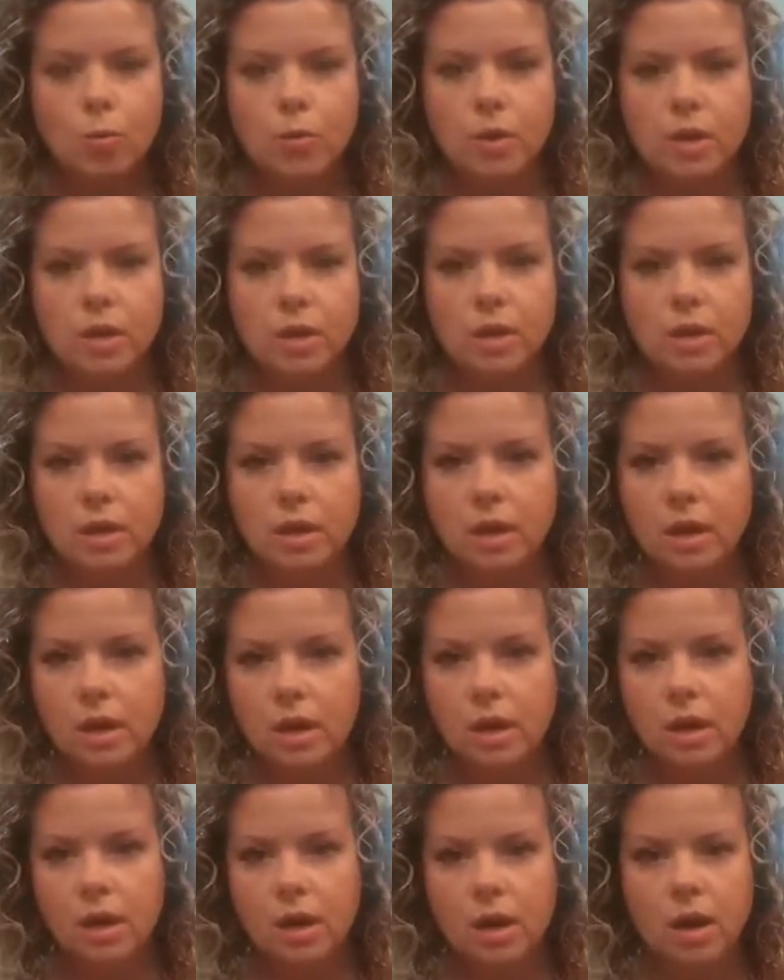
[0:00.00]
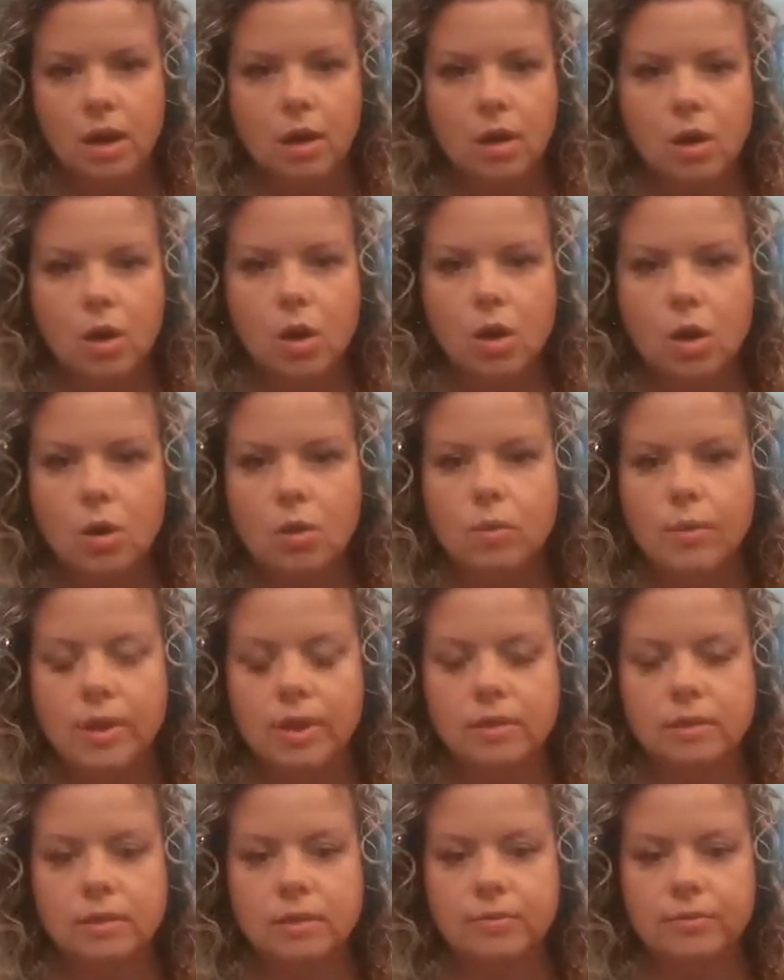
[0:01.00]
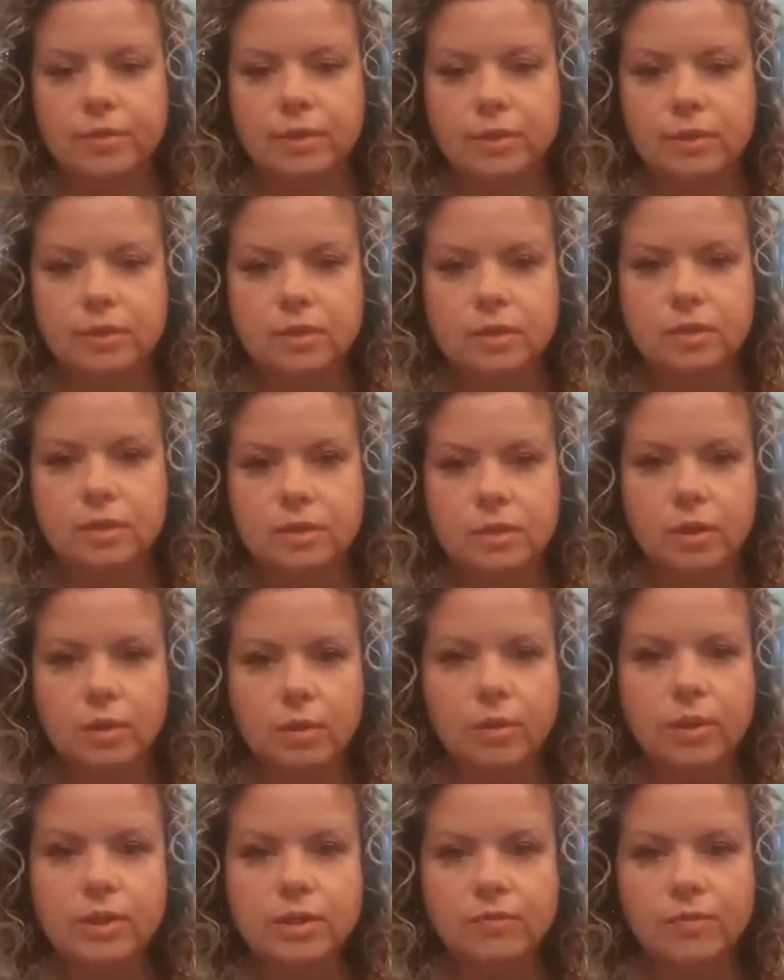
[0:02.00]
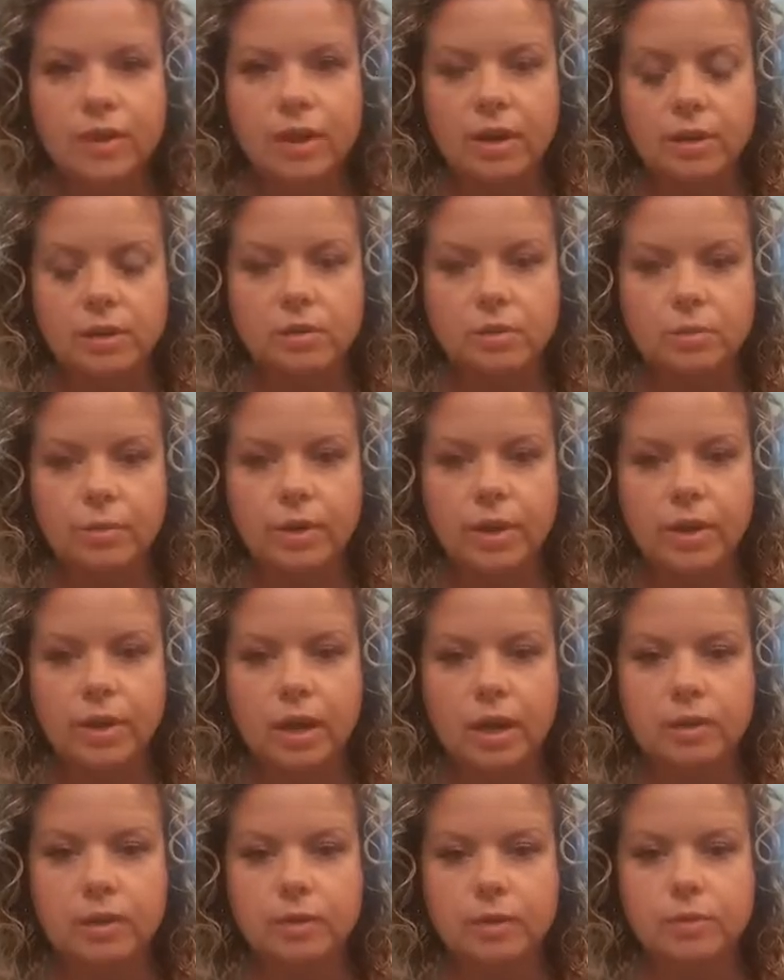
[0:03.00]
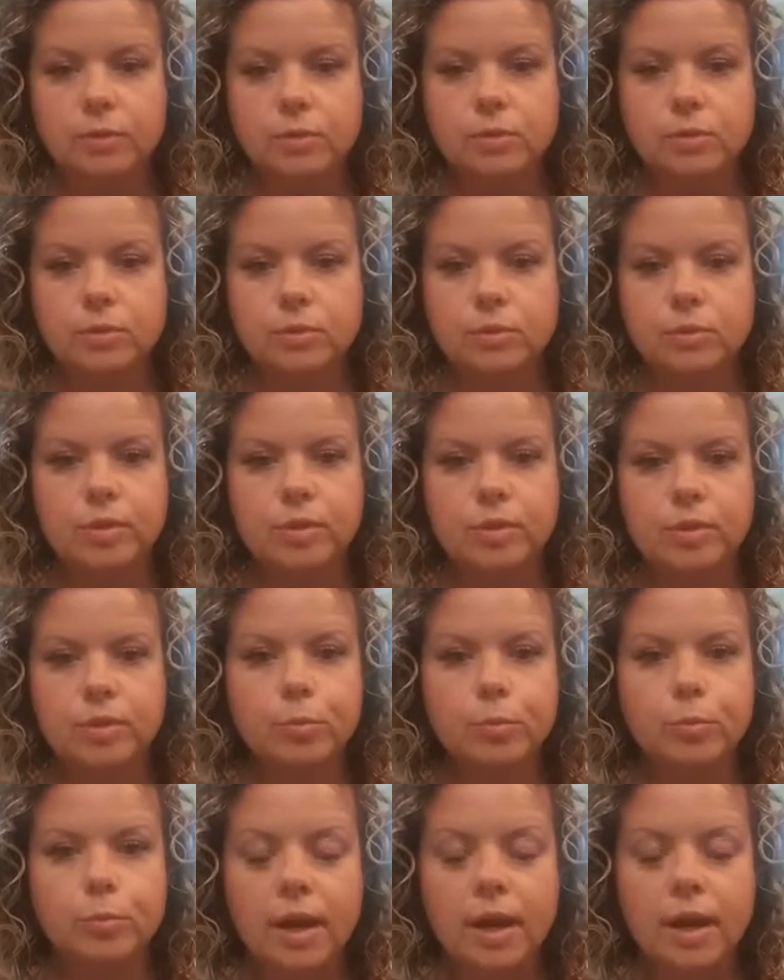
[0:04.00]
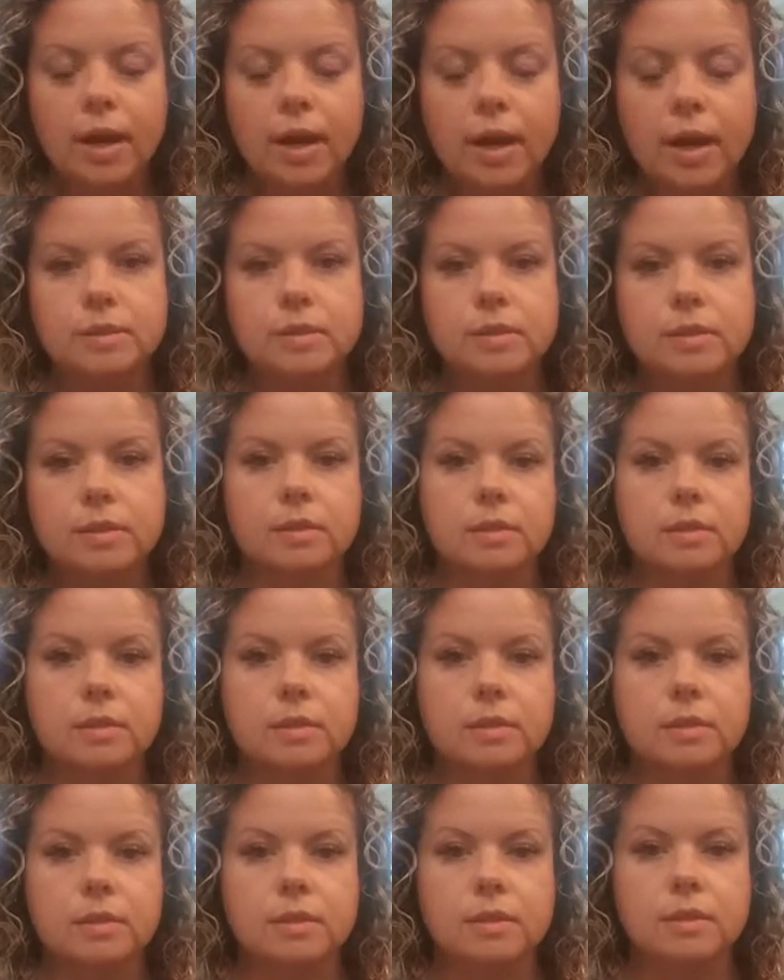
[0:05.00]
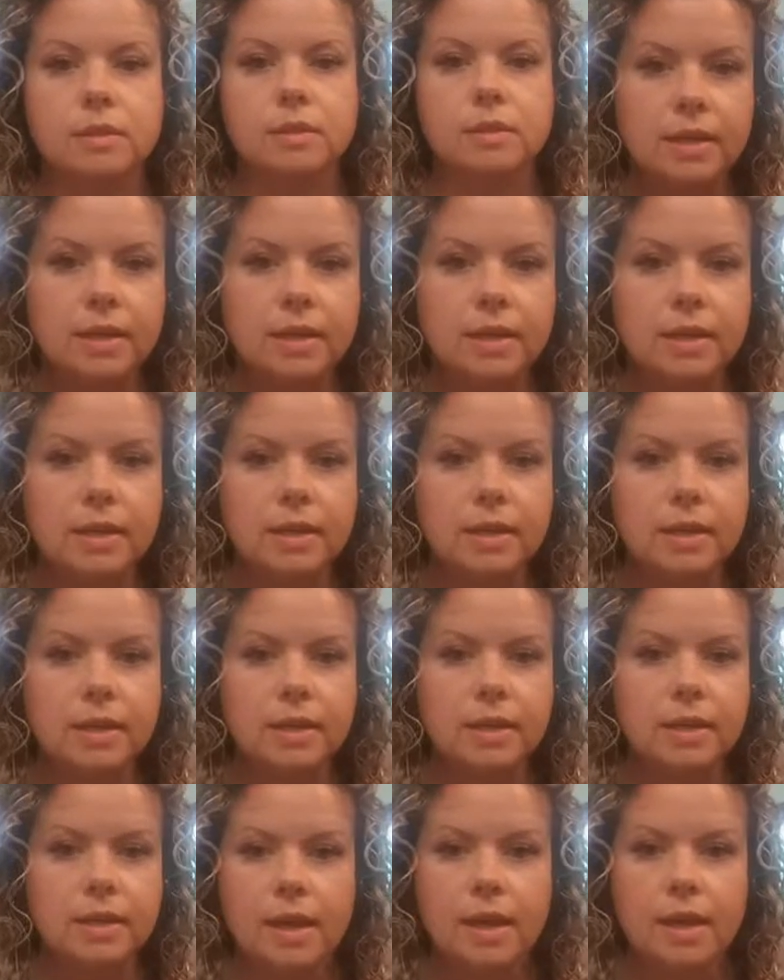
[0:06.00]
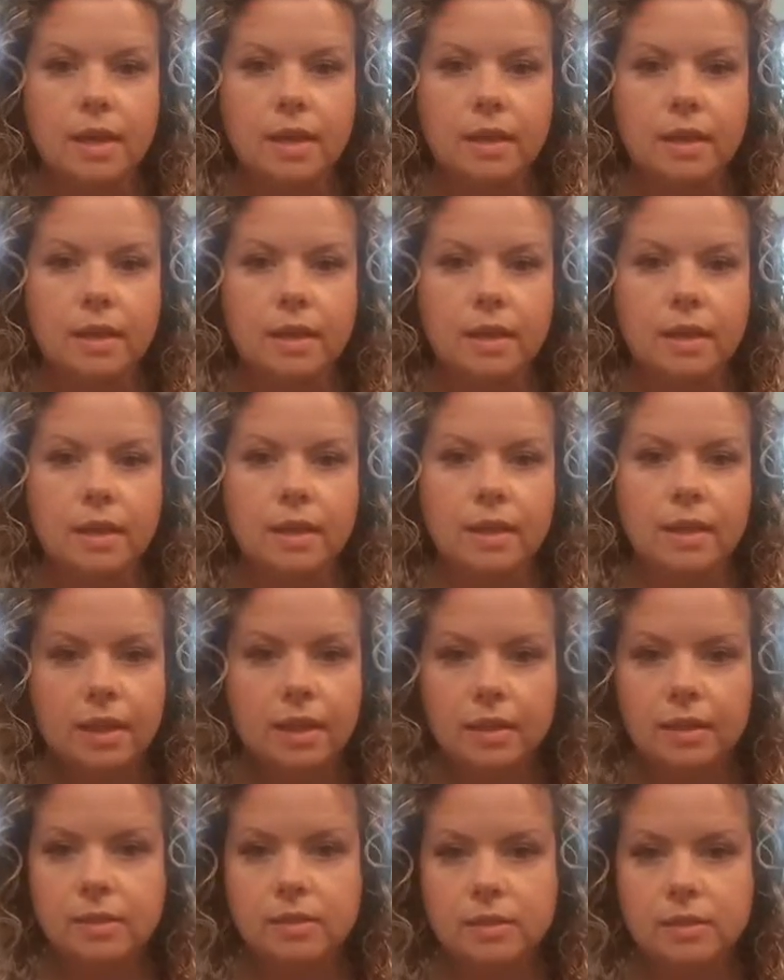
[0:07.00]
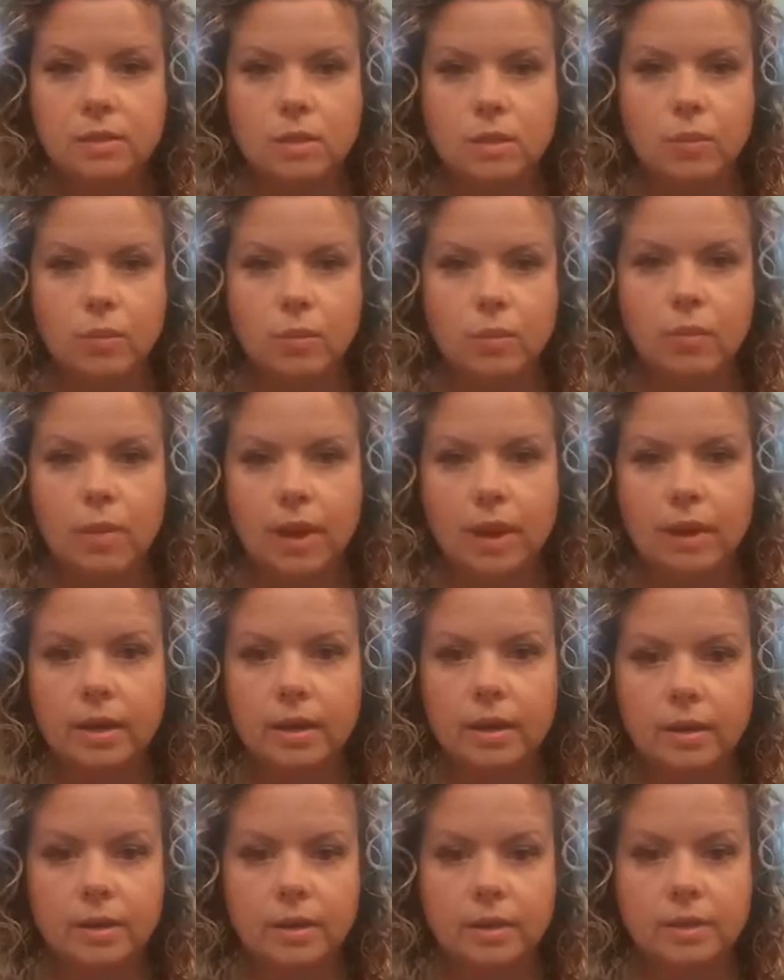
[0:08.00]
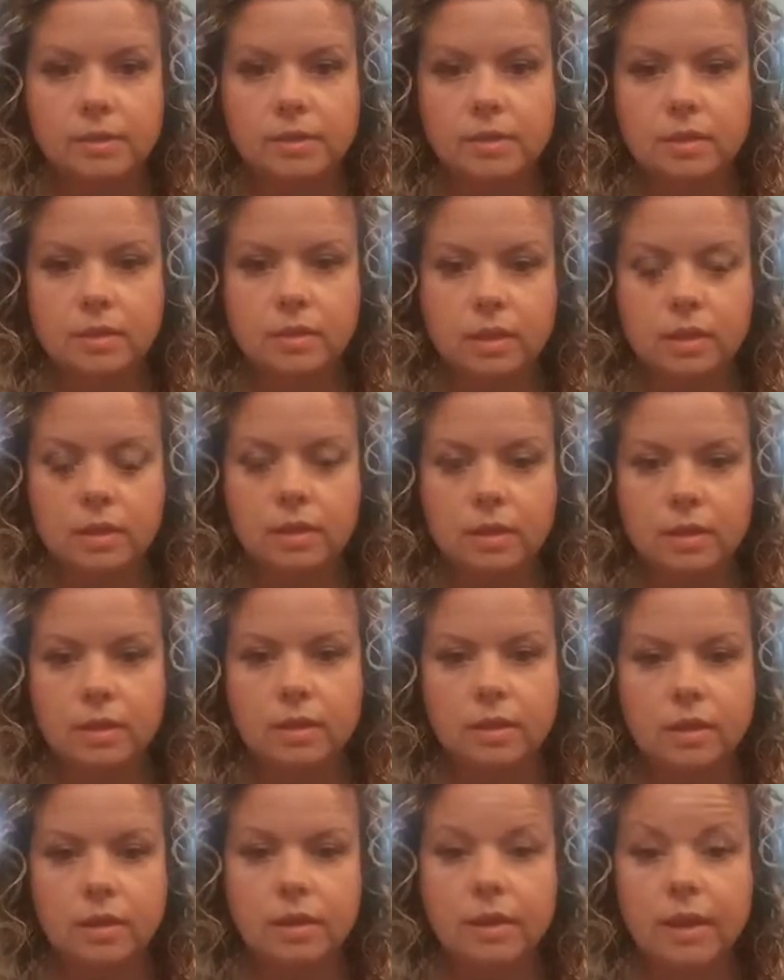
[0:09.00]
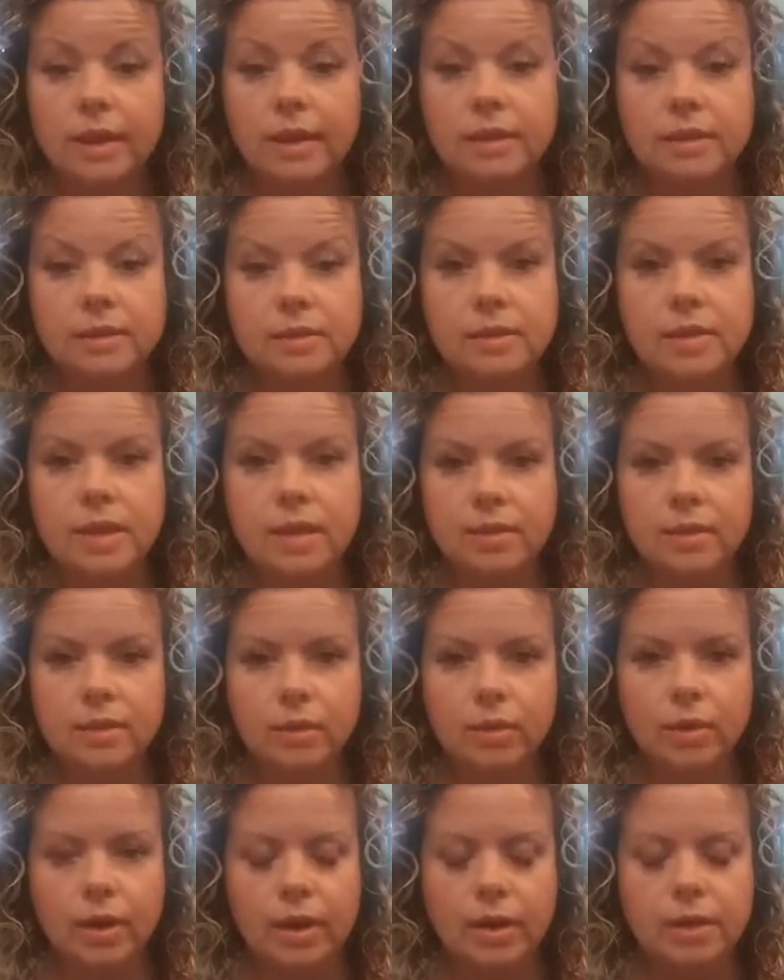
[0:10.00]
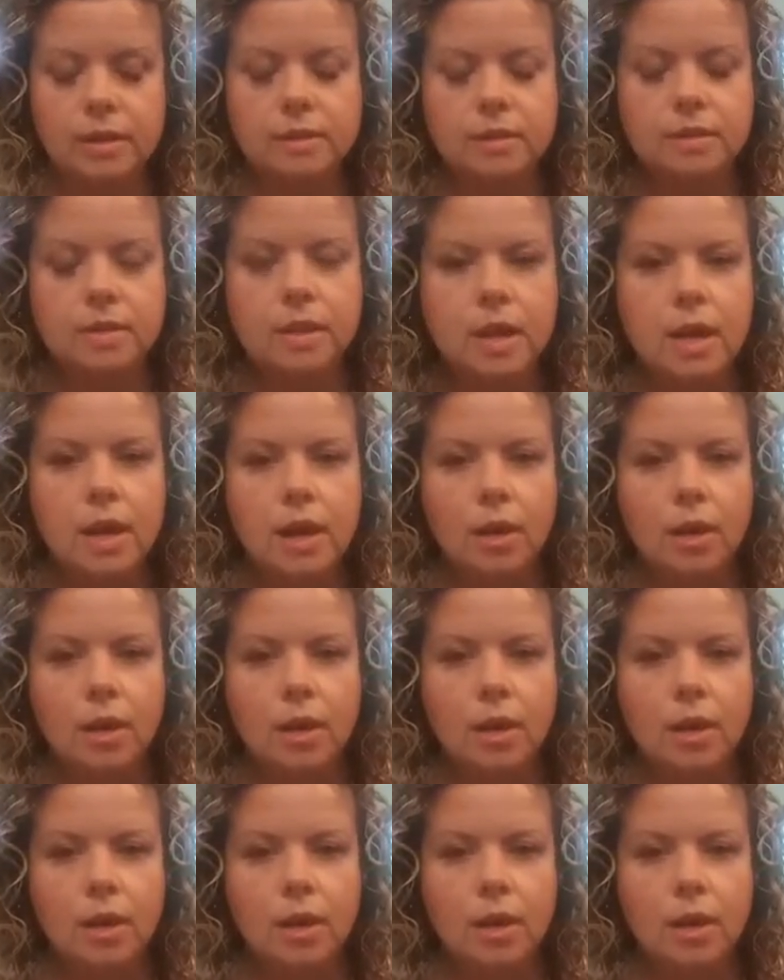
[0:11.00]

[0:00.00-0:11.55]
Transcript: We are always the first in the know as far as Ouidad goes with new products, new techniques, what is the latest and the greatest.